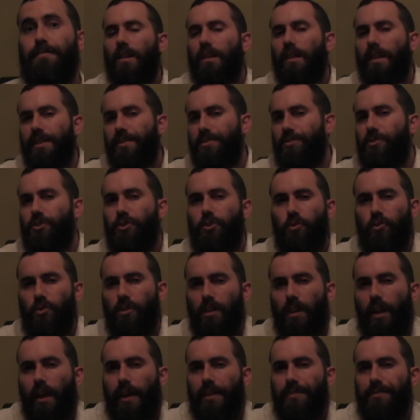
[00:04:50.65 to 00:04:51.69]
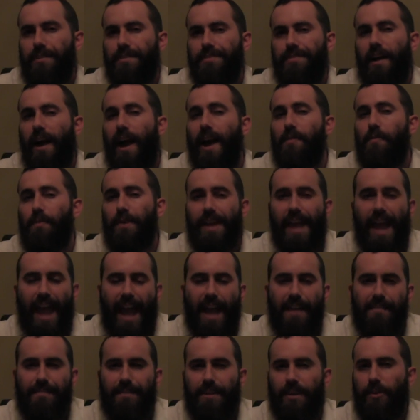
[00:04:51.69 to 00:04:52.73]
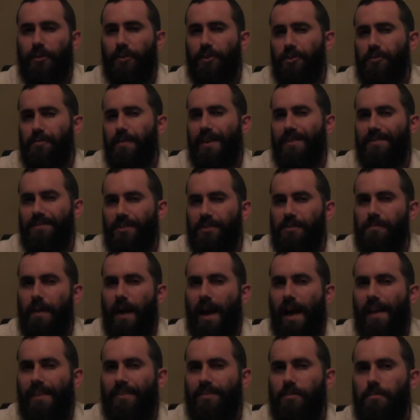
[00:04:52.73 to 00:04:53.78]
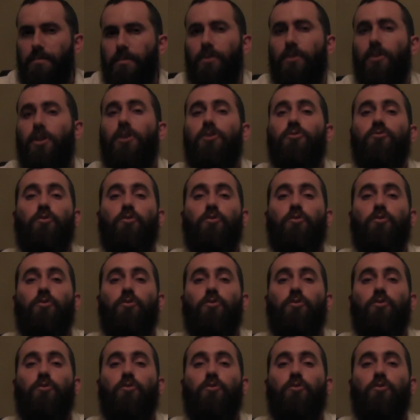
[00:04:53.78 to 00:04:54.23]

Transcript: Let's utilize the time we have here as best as possible